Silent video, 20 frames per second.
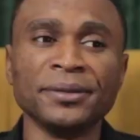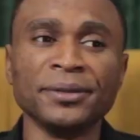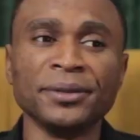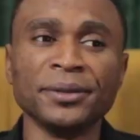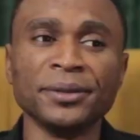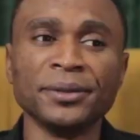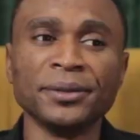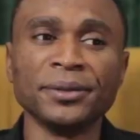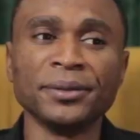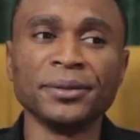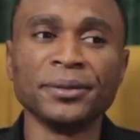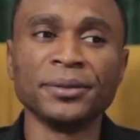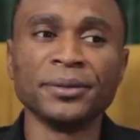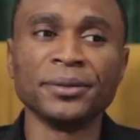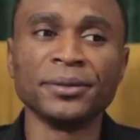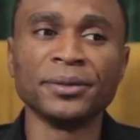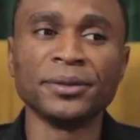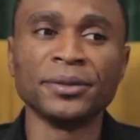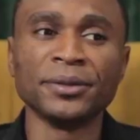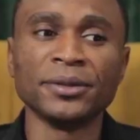you
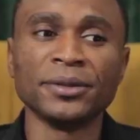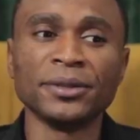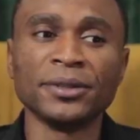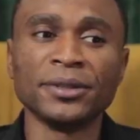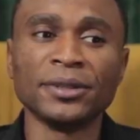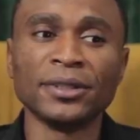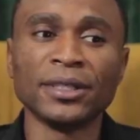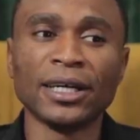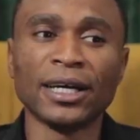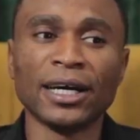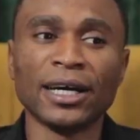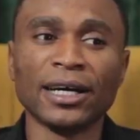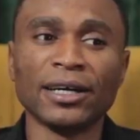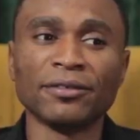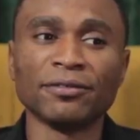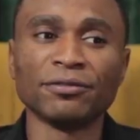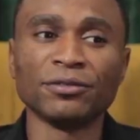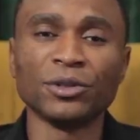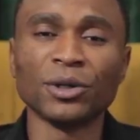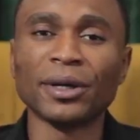
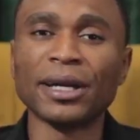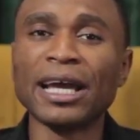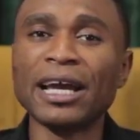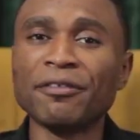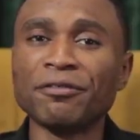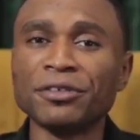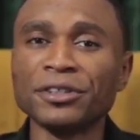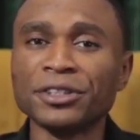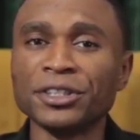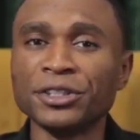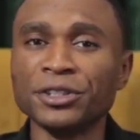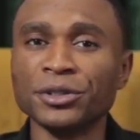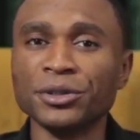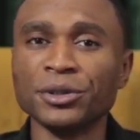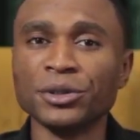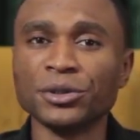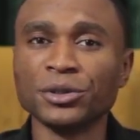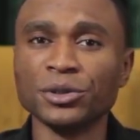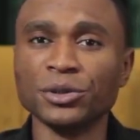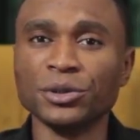have done everything you
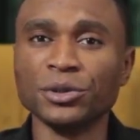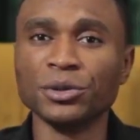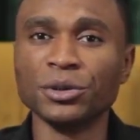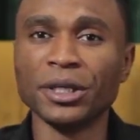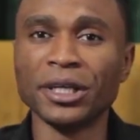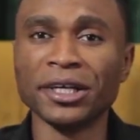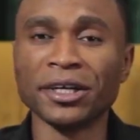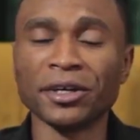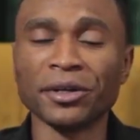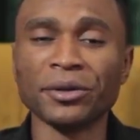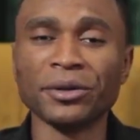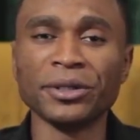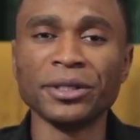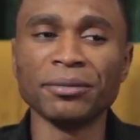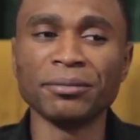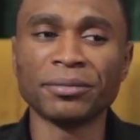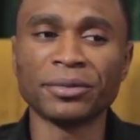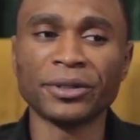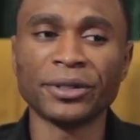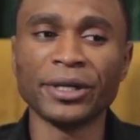know to do,
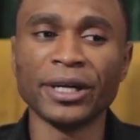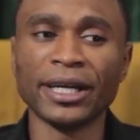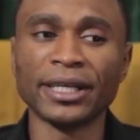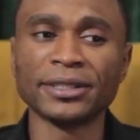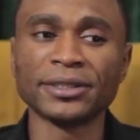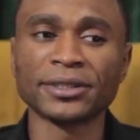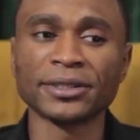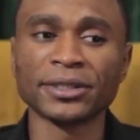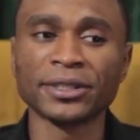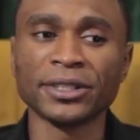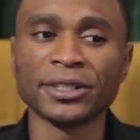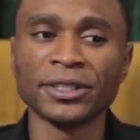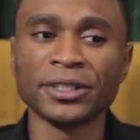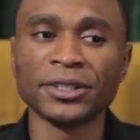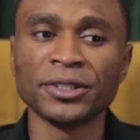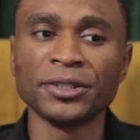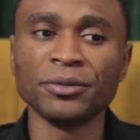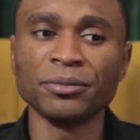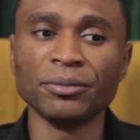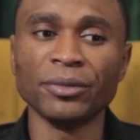including prayer.
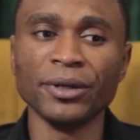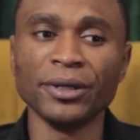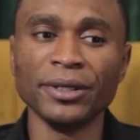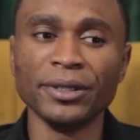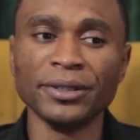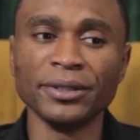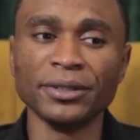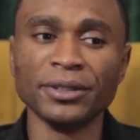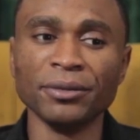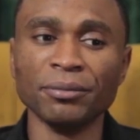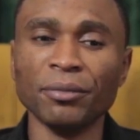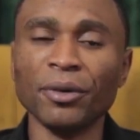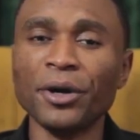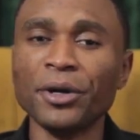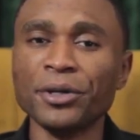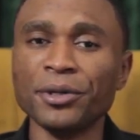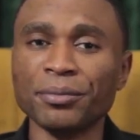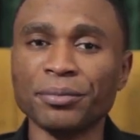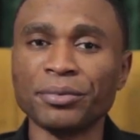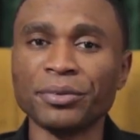But the
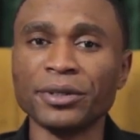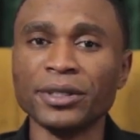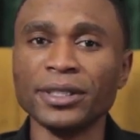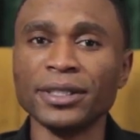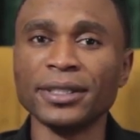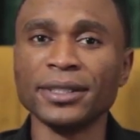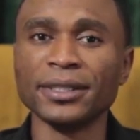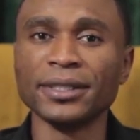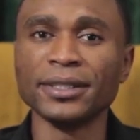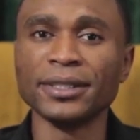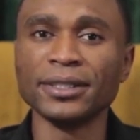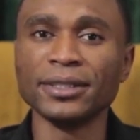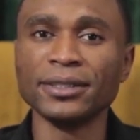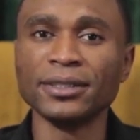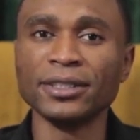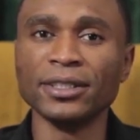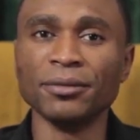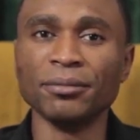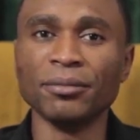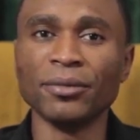more you pray,
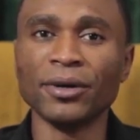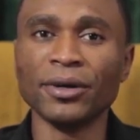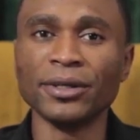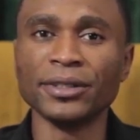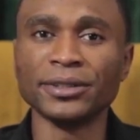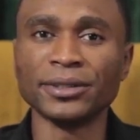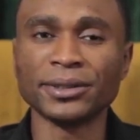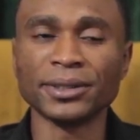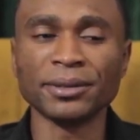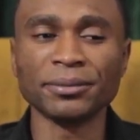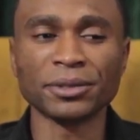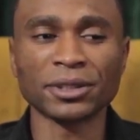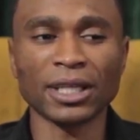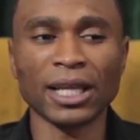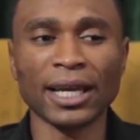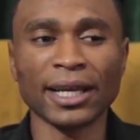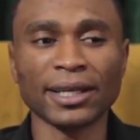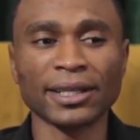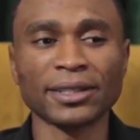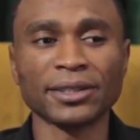the more it seems
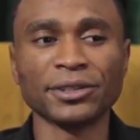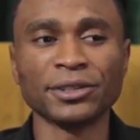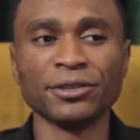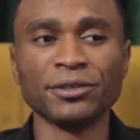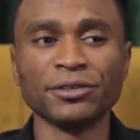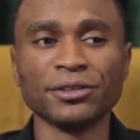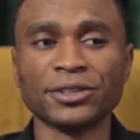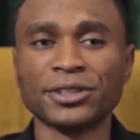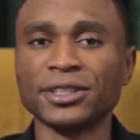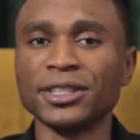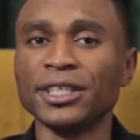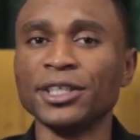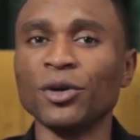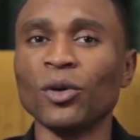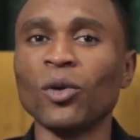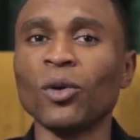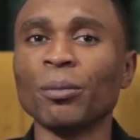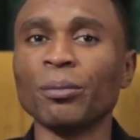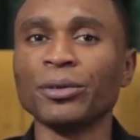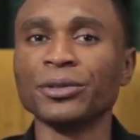like you see the
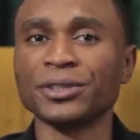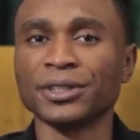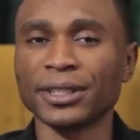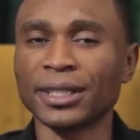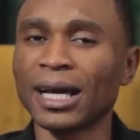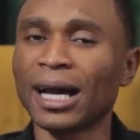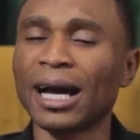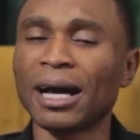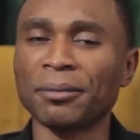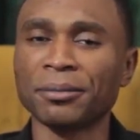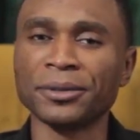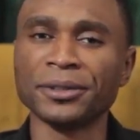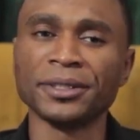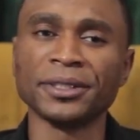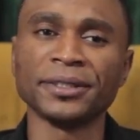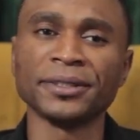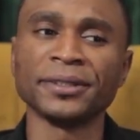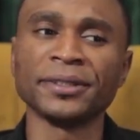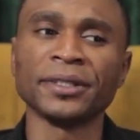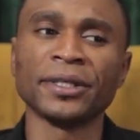opposite happening.